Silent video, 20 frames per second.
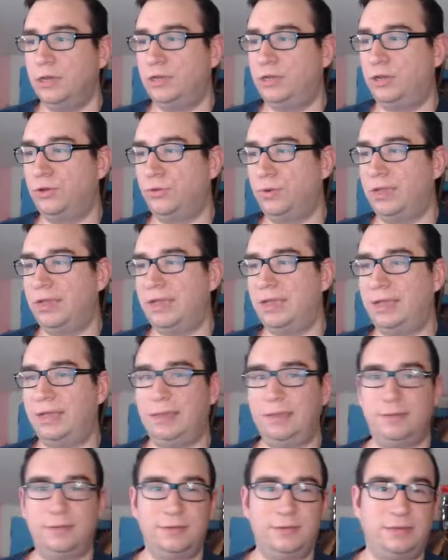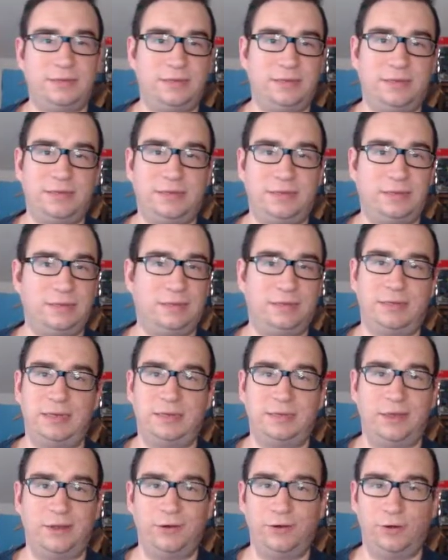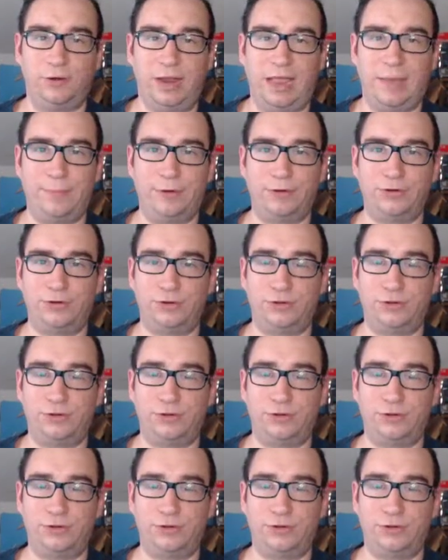doing 600 damage